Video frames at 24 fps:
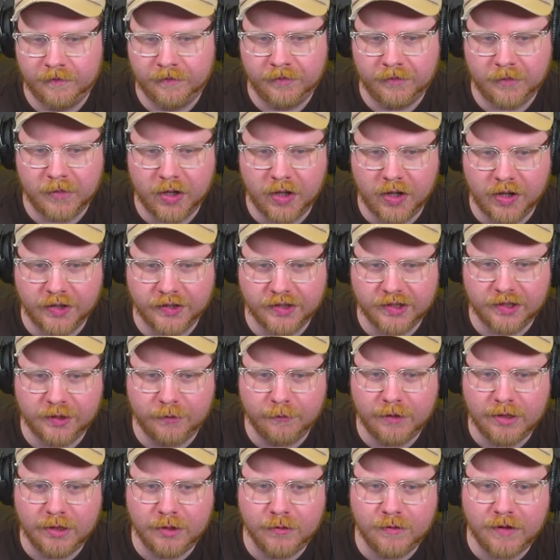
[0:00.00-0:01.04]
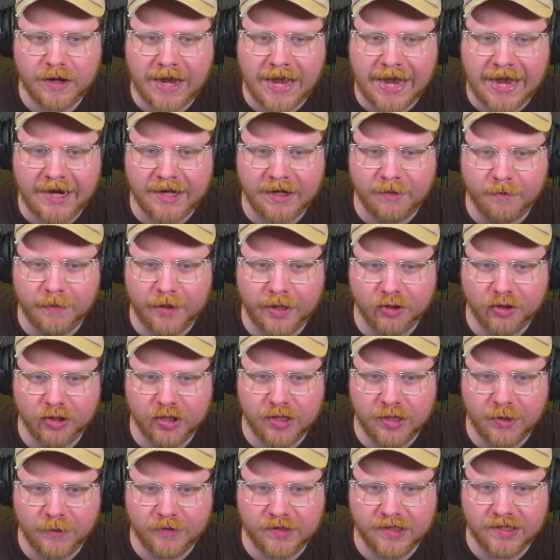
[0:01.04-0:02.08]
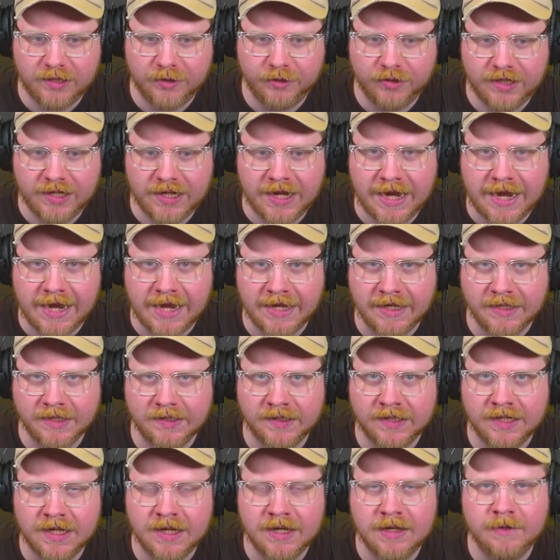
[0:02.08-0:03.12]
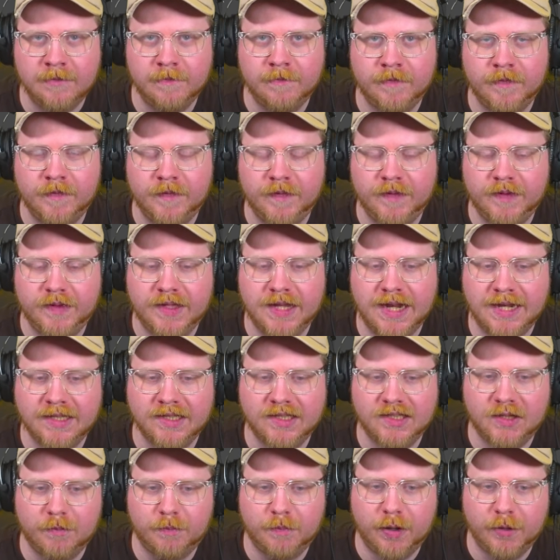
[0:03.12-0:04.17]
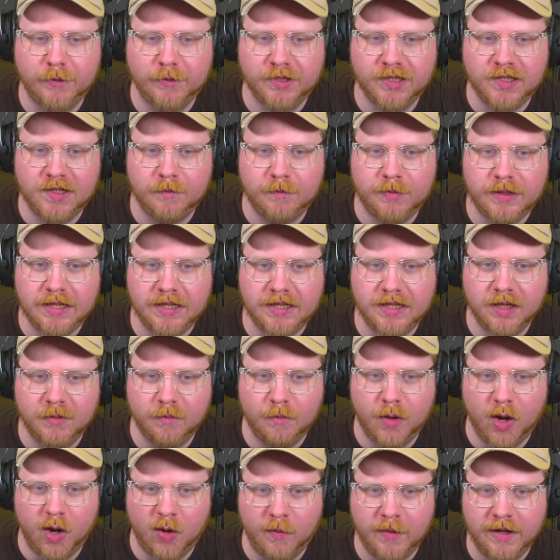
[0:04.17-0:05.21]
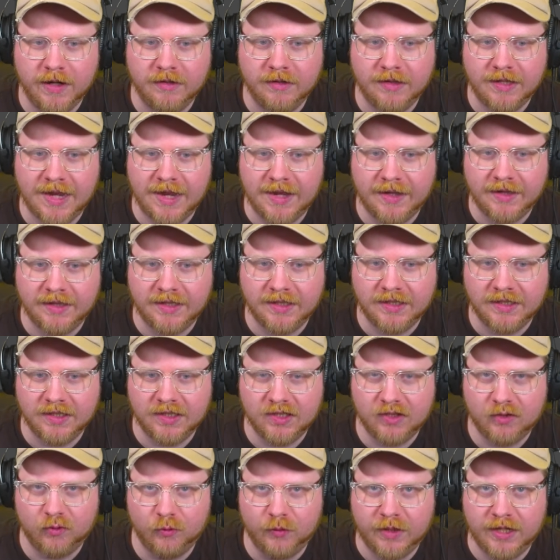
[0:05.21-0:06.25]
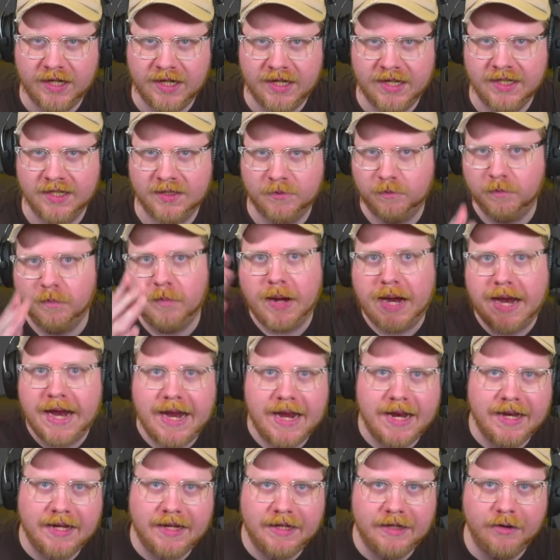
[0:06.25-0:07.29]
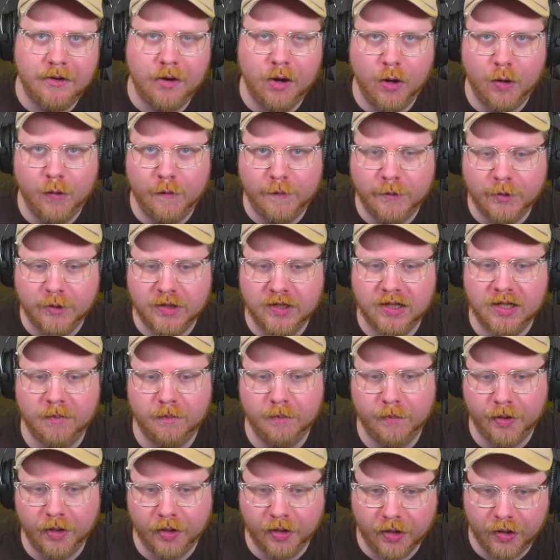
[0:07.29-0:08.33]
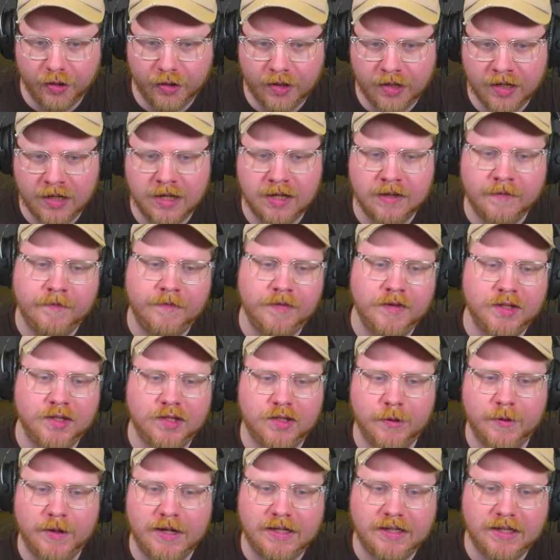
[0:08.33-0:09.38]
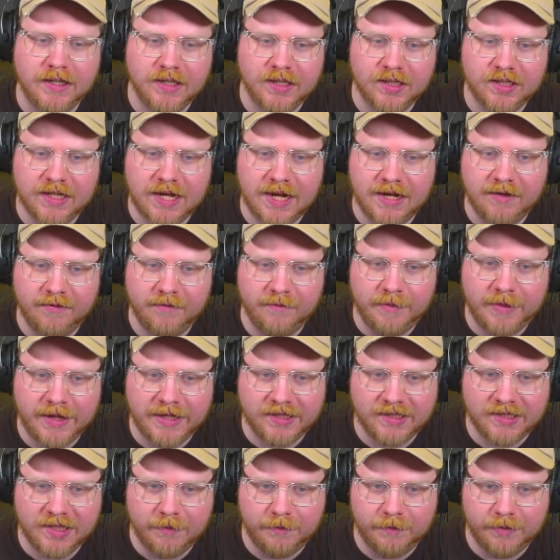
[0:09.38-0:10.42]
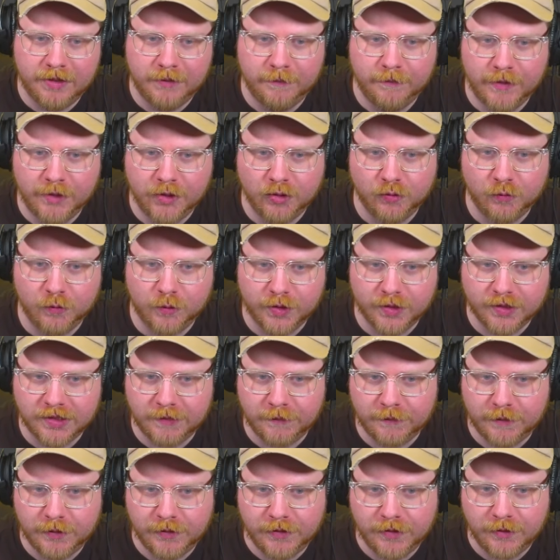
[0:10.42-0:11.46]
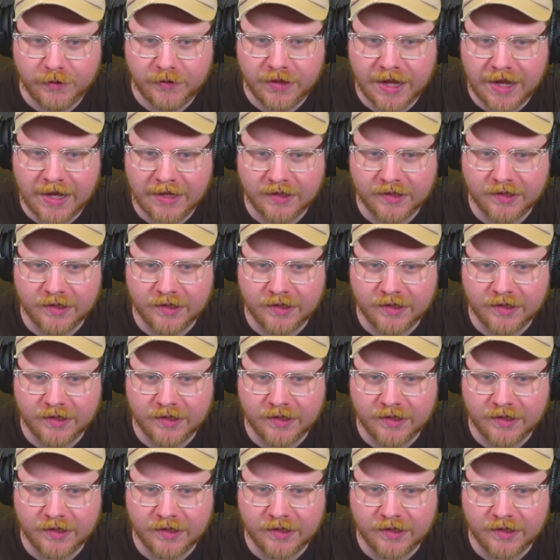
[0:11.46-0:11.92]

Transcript: Also, when you add a bunch of notes near the end, that's supposed to be the moment that the screen is panning over to the bird. So it does kind of mess up the visuals if you do that.